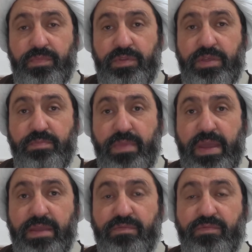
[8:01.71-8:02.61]

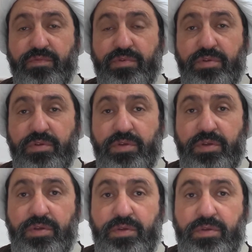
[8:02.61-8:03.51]
demand for
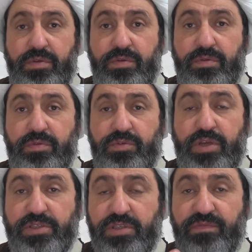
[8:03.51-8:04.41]

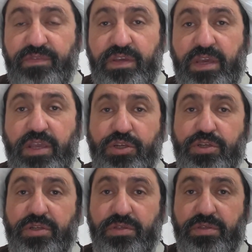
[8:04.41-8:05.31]

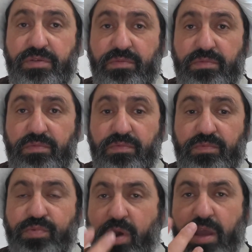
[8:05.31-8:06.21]
justifications
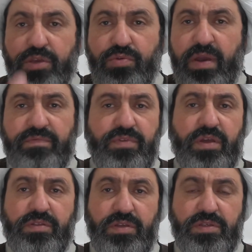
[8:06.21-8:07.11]
why you have
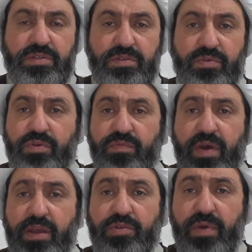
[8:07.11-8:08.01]
done this or
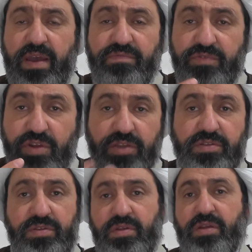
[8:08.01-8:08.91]
why you have not
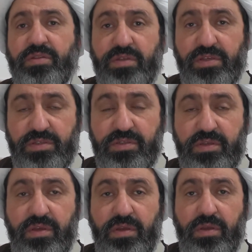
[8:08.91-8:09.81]
done this
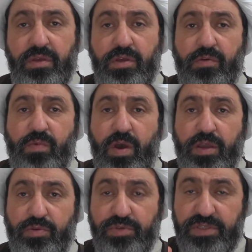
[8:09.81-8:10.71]

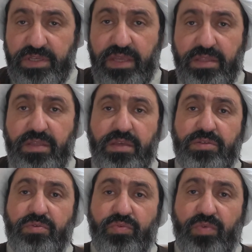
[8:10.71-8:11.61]
why you said
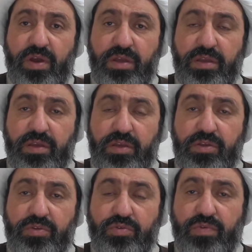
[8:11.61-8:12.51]
this or why
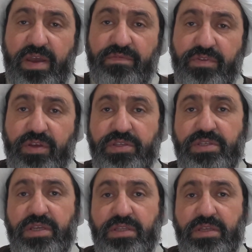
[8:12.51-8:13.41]
you have not
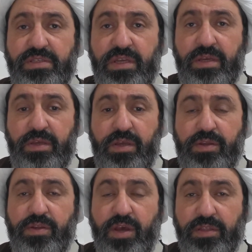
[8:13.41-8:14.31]
said this.
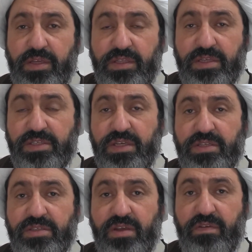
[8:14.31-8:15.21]
Not in the
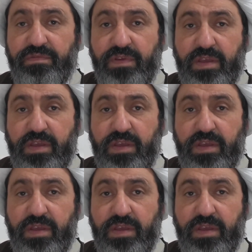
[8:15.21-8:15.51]
sense of